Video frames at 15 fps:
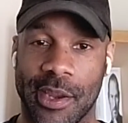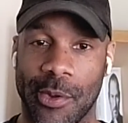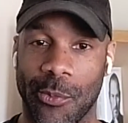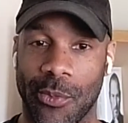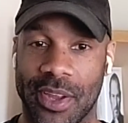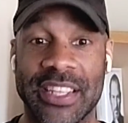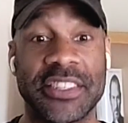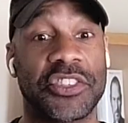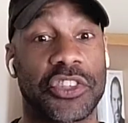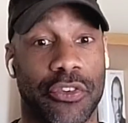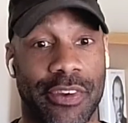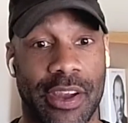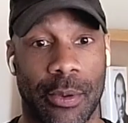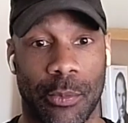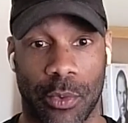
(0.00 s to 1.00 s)
that
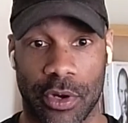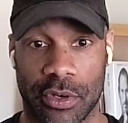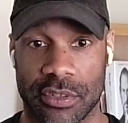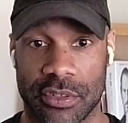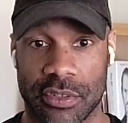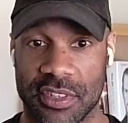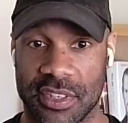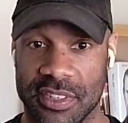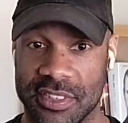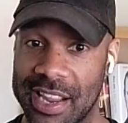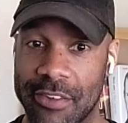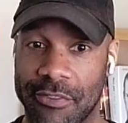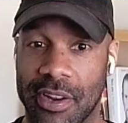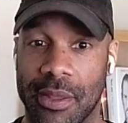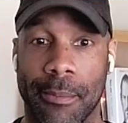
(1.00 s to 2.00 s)
Instagram works. It's
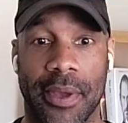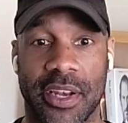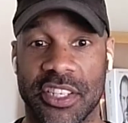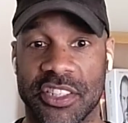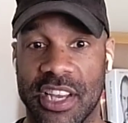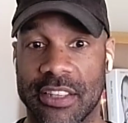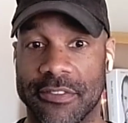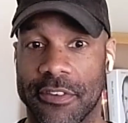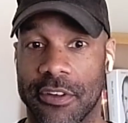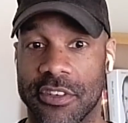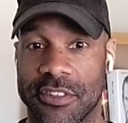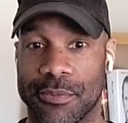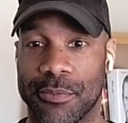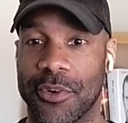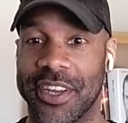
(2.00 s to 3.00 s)
not really ManyChat's fault.
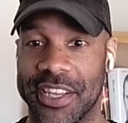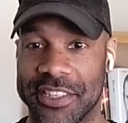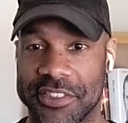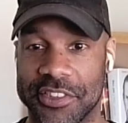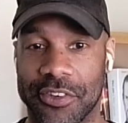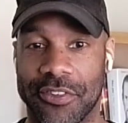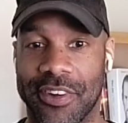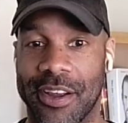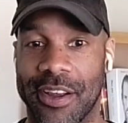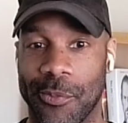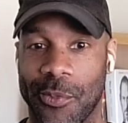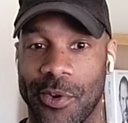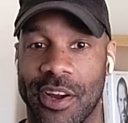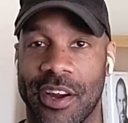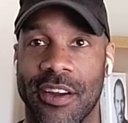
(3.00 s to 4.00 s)
It's more Instagram,
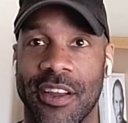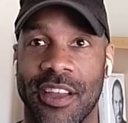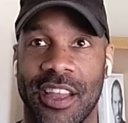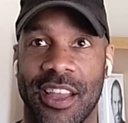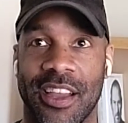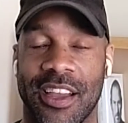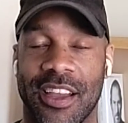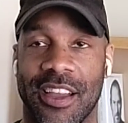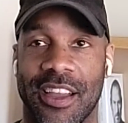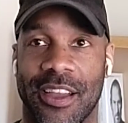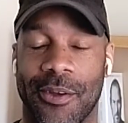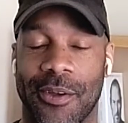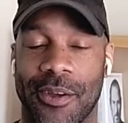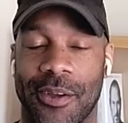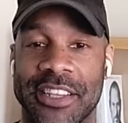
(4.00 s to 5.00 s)
where
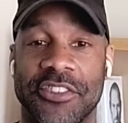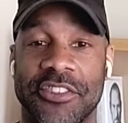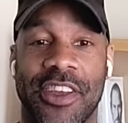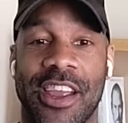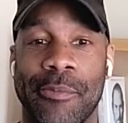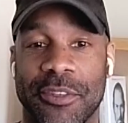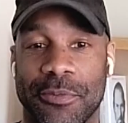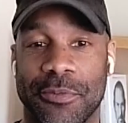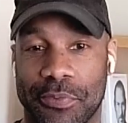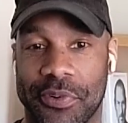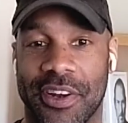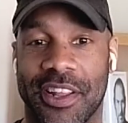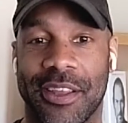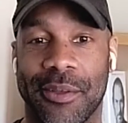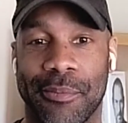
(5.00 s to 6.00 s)
Instagram is
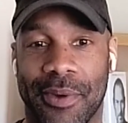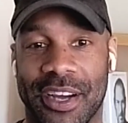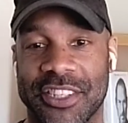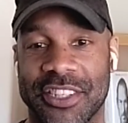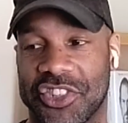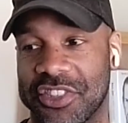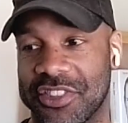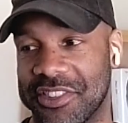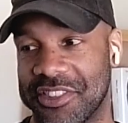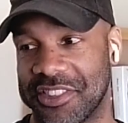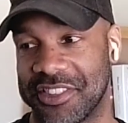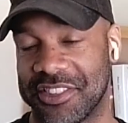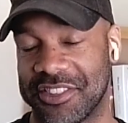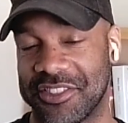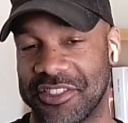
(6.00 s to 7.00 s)
pretty much
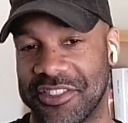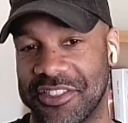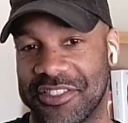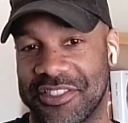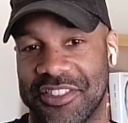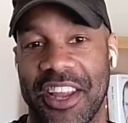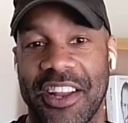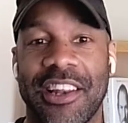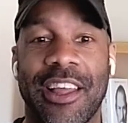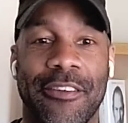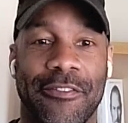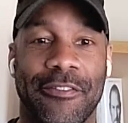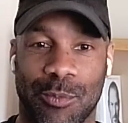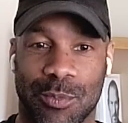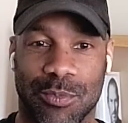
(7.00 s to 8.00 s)
they
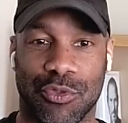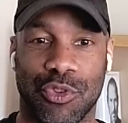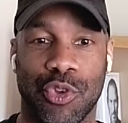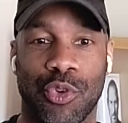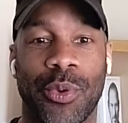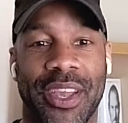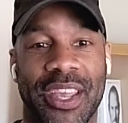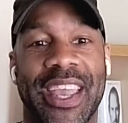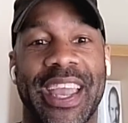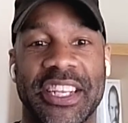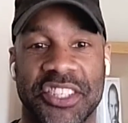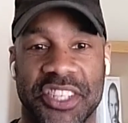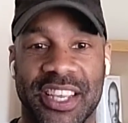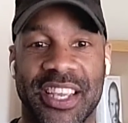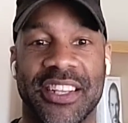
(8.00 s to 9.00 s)
love you
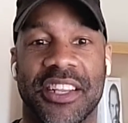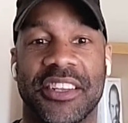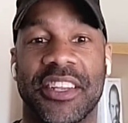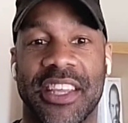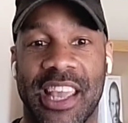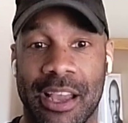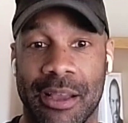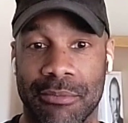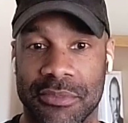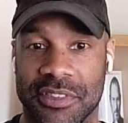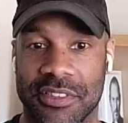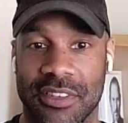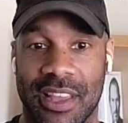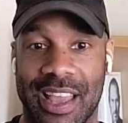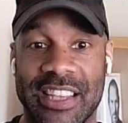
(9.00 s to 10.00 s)
engaging in the
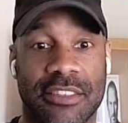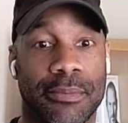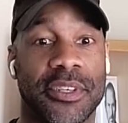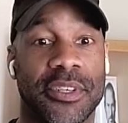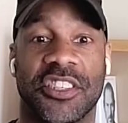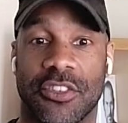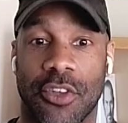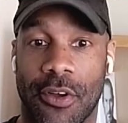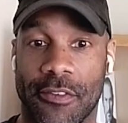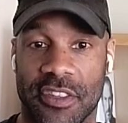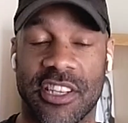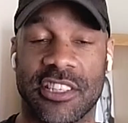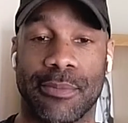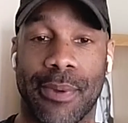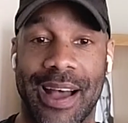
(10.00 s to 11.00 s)
DMs as much as
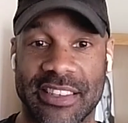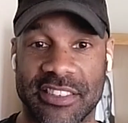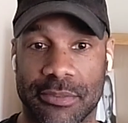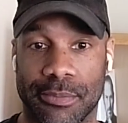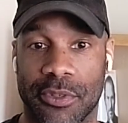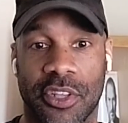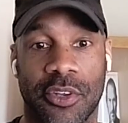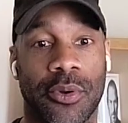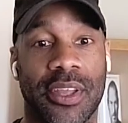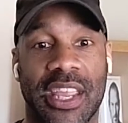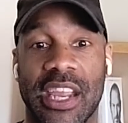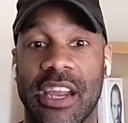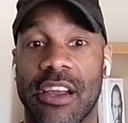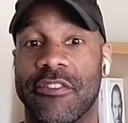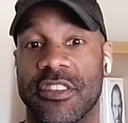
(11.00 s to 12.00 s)
often as possible. They don't
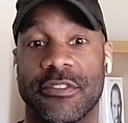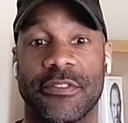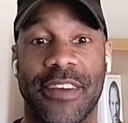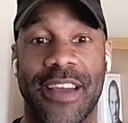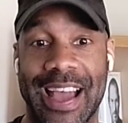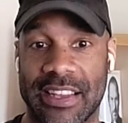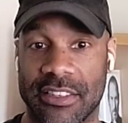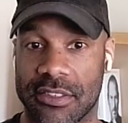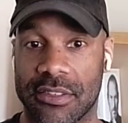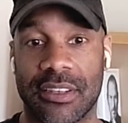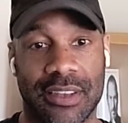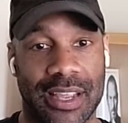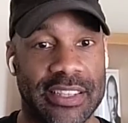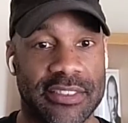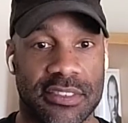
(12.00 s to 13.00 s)
care if it's fast.
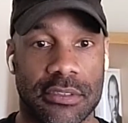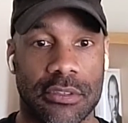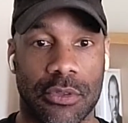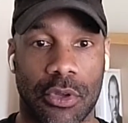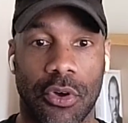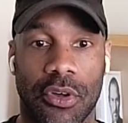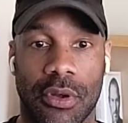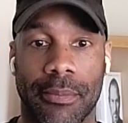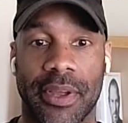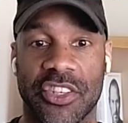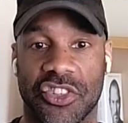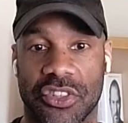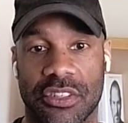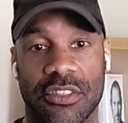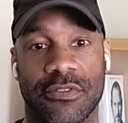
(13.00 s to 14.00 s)
Hence,
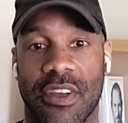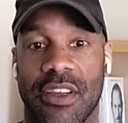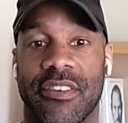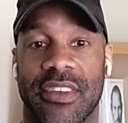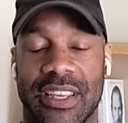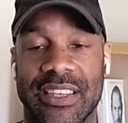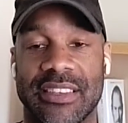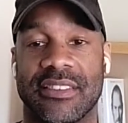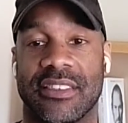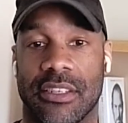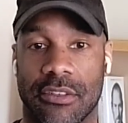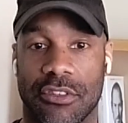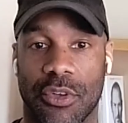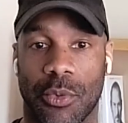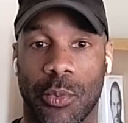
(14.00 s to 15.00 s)
automation is very
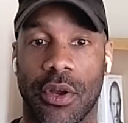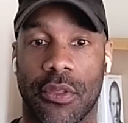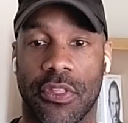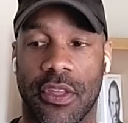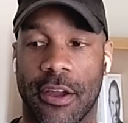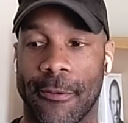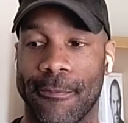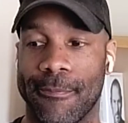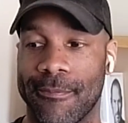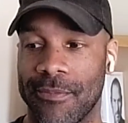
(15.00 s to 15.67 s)
easy to work there.